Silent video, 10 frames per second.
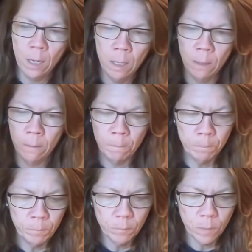
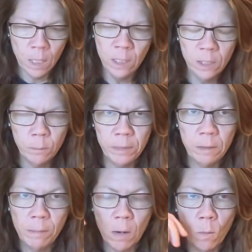a little
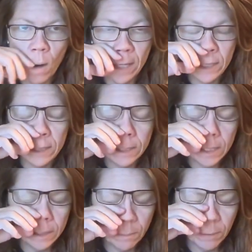bit about why he
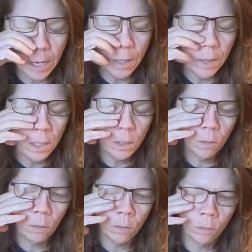says it, but I think
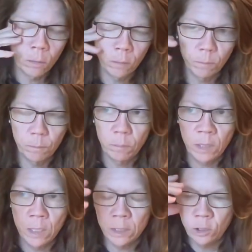you'll
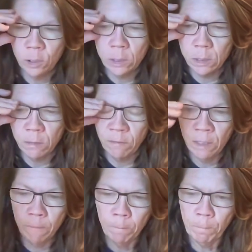get the gist of
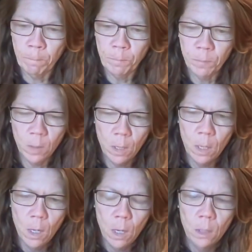it.
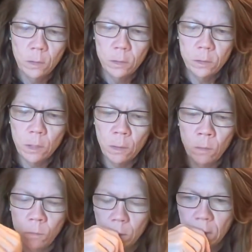
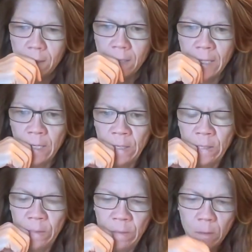So
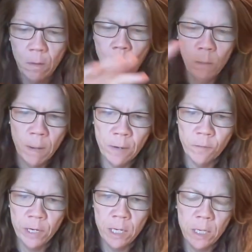in all my
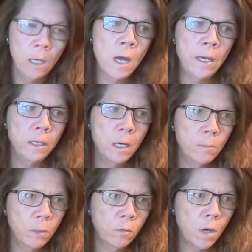reading, I
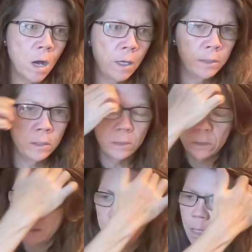come
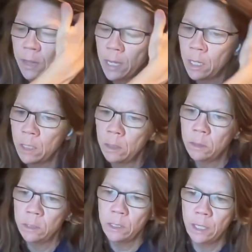across
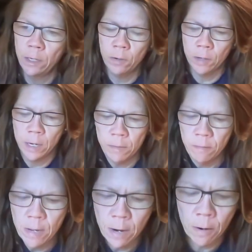things here
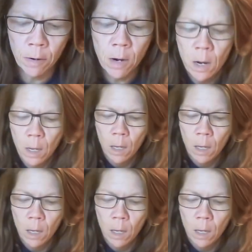and there,